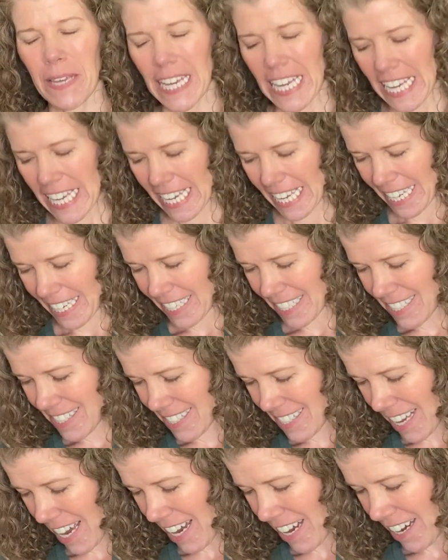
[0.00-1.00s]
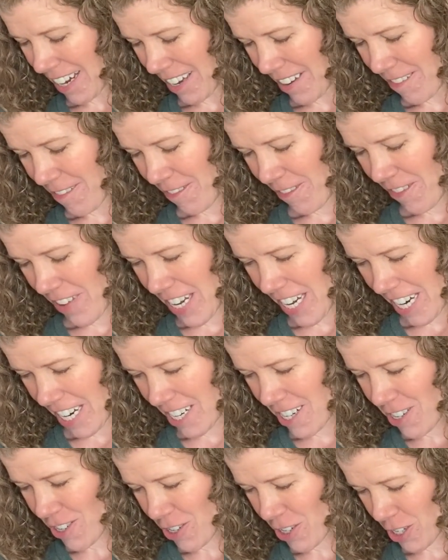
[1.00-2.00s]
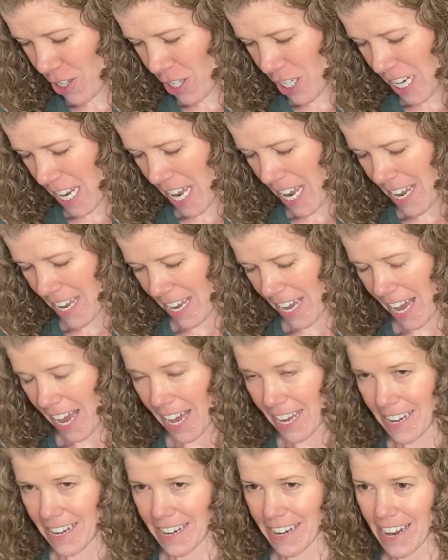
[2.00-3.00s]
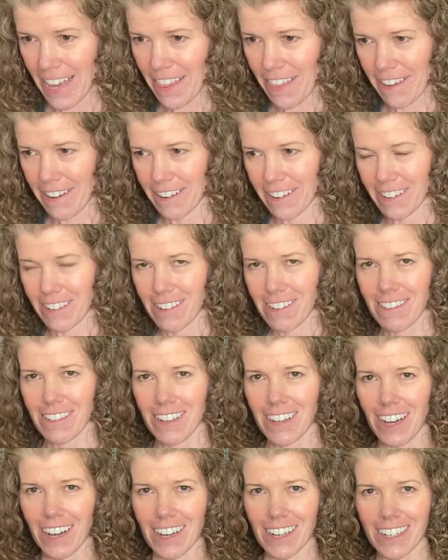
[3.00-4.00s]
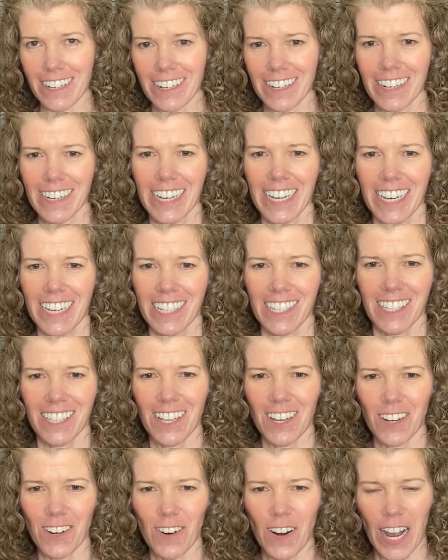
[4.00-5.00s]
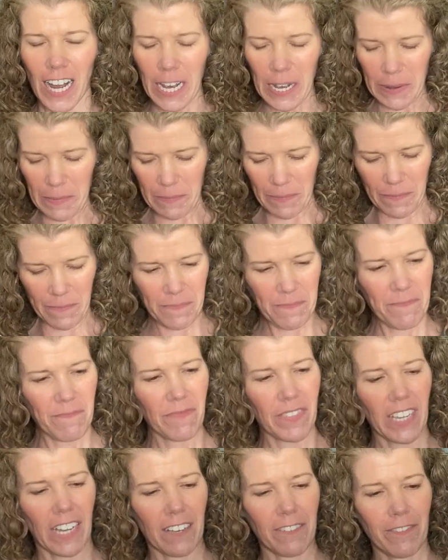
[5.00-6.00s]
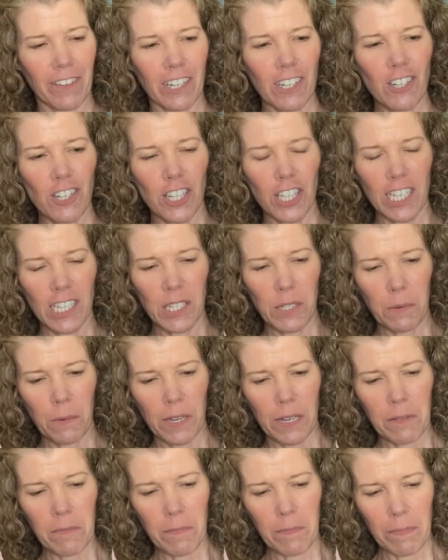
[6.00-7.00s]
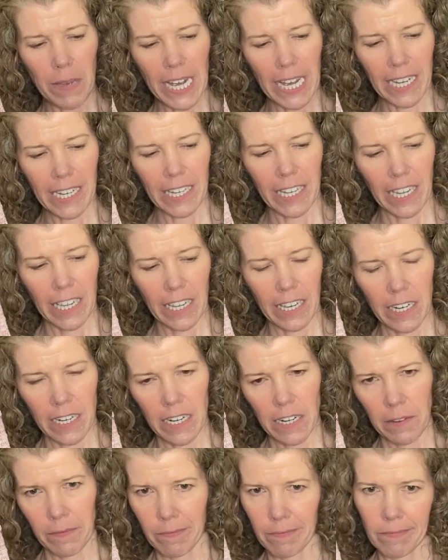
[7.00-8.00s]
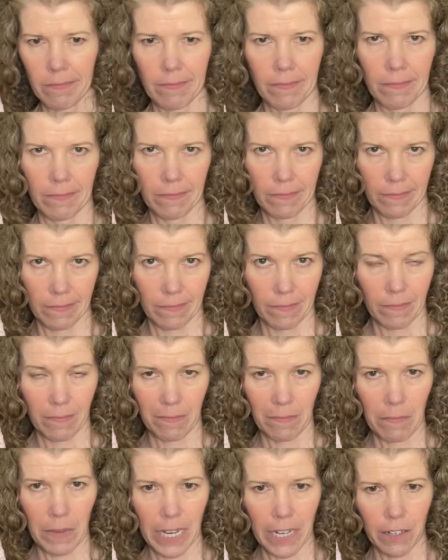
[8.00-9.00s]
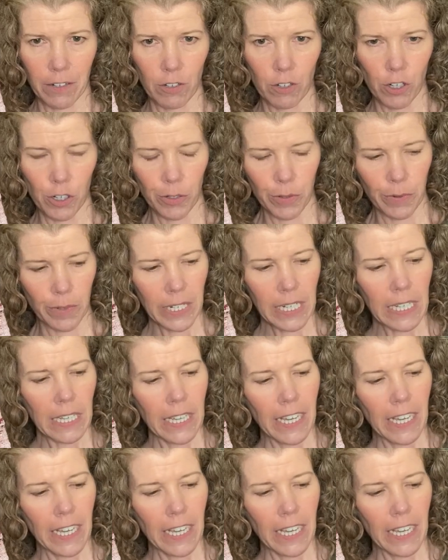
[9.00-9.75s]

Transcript: is I finished another sock. So I finished this one back in May or June,